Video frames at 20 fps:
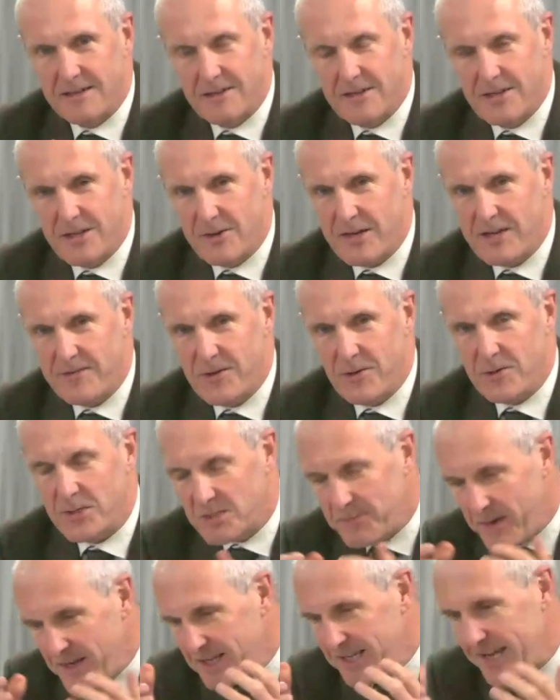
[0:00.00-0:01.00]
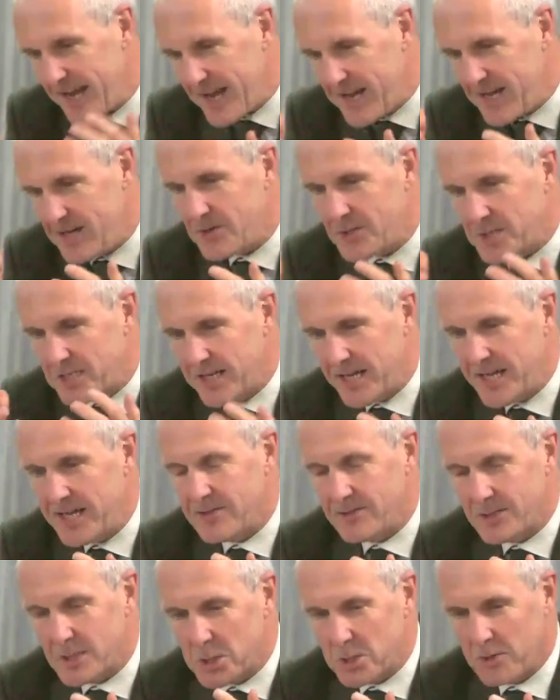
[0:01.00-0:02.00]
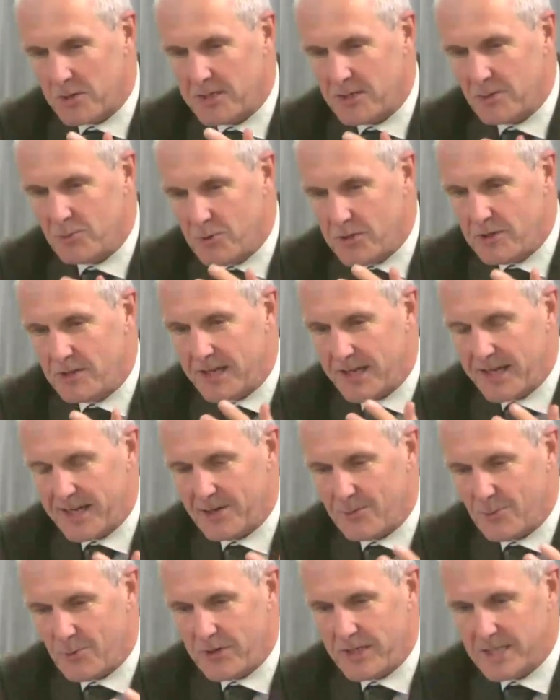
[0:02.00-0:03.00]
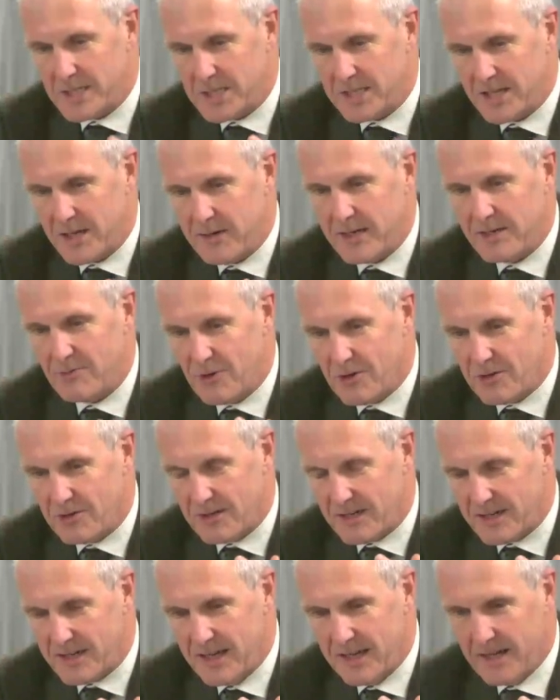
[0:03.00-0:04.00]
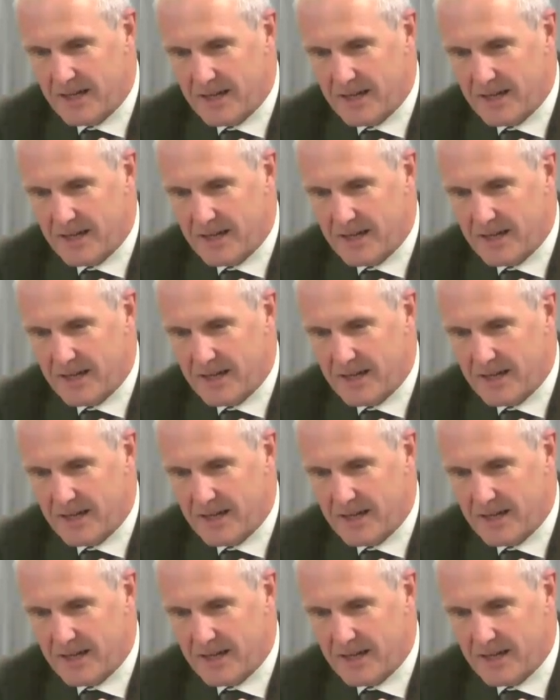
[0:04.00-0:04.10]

You know, if you're spending hours and hours trying to work out why it's going wrong,